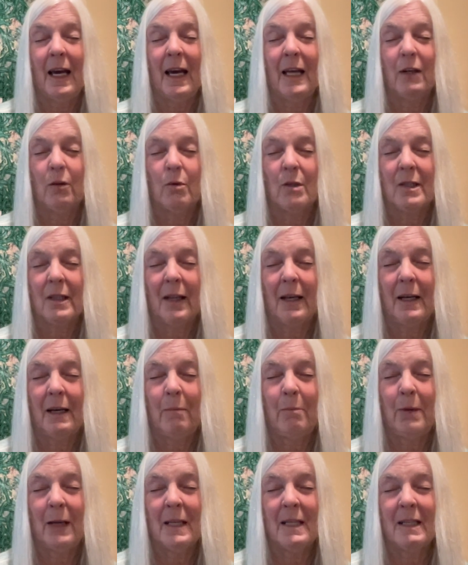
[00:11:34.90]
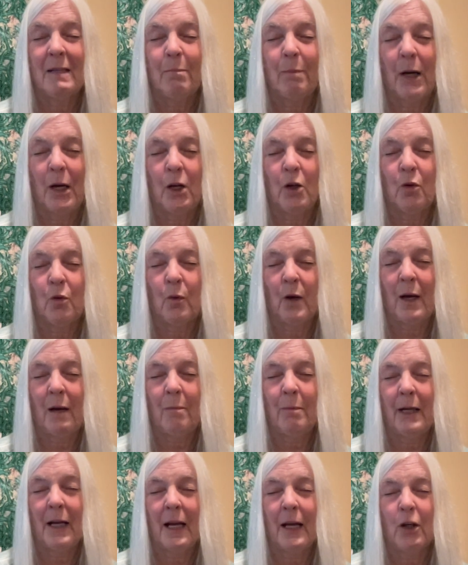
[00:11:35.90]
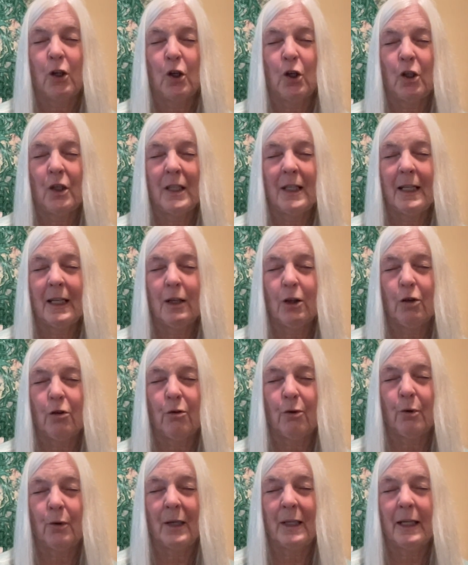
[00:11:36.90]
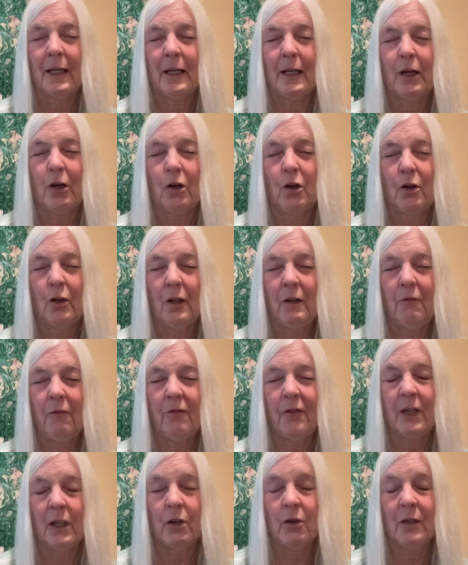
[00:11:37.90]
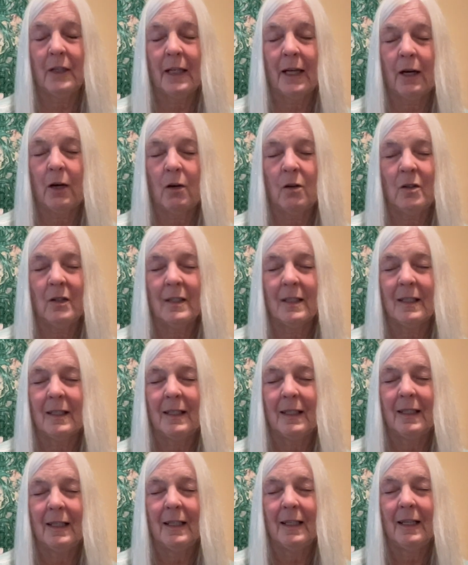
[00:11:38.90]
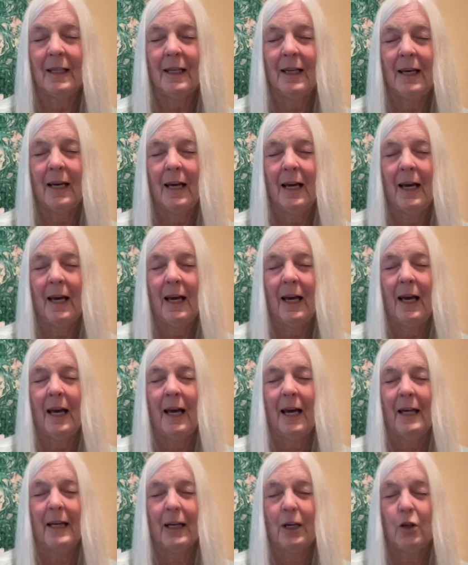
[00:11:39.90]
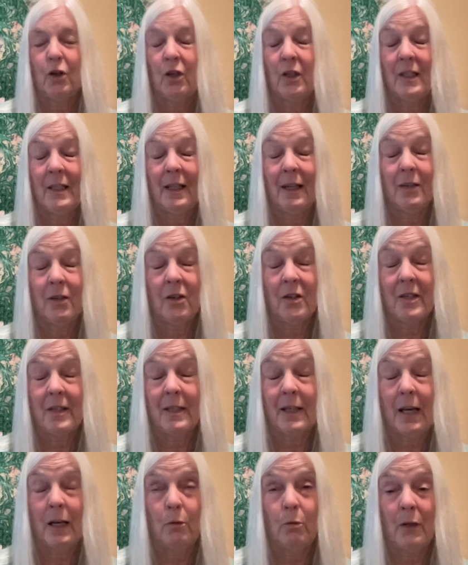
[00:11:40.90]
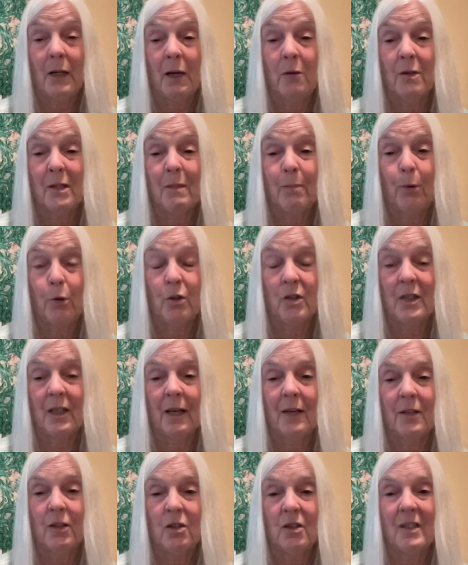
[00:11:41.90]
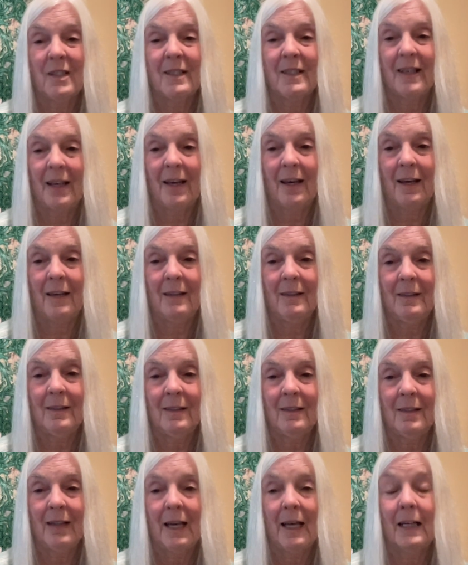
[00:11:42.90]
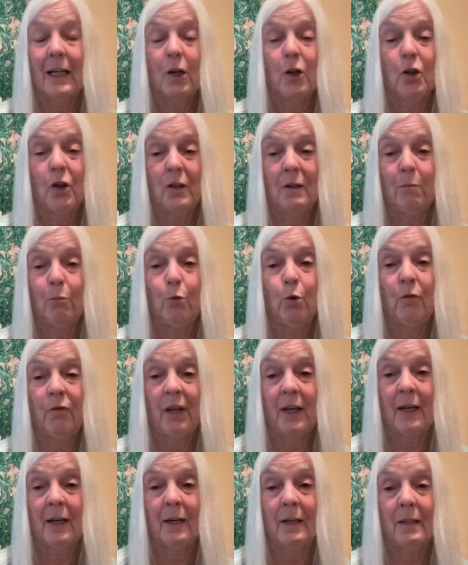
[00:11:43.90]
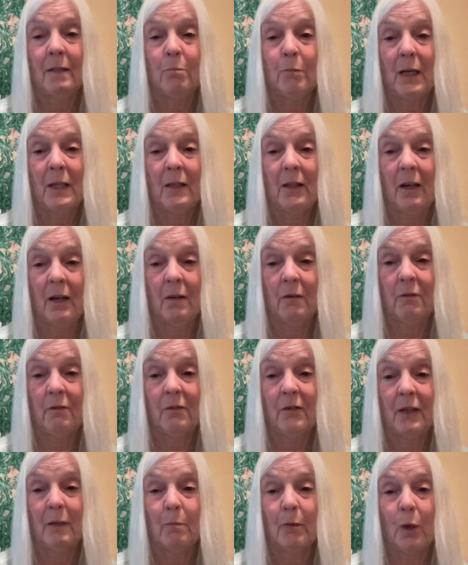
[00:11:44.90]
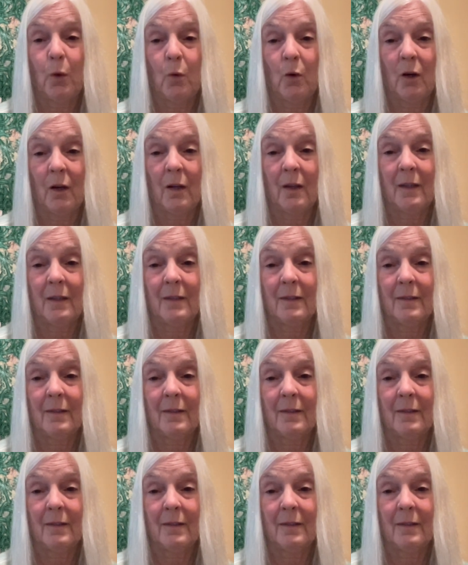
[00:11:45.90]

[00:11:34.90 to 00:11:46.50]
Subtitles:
And it was like a big spider web, and I couldn't get through it, and I couldn't figure it out. And I couldn't understand what I was supposed to understand, and I couldn't move ahead in my life and my work.